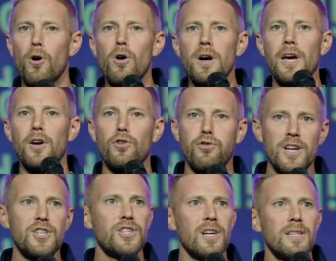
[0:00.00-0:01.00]
look at
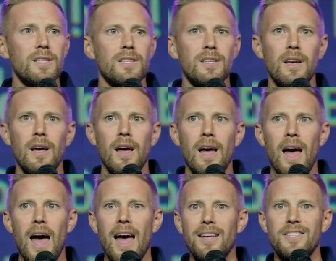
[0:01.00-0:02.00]
Christians
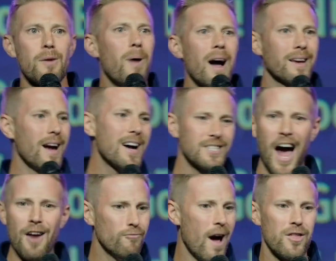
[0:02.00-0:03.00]
and say, my gosh,
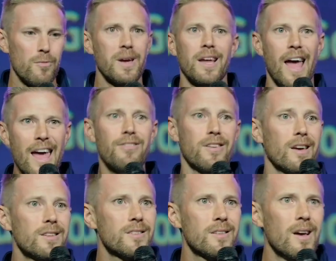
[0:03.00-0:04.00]
I'd rather be an
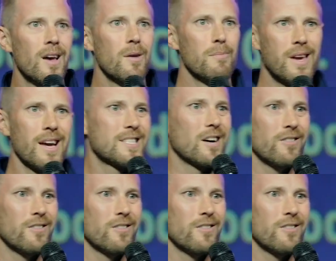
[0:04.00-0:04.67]
atheist, because at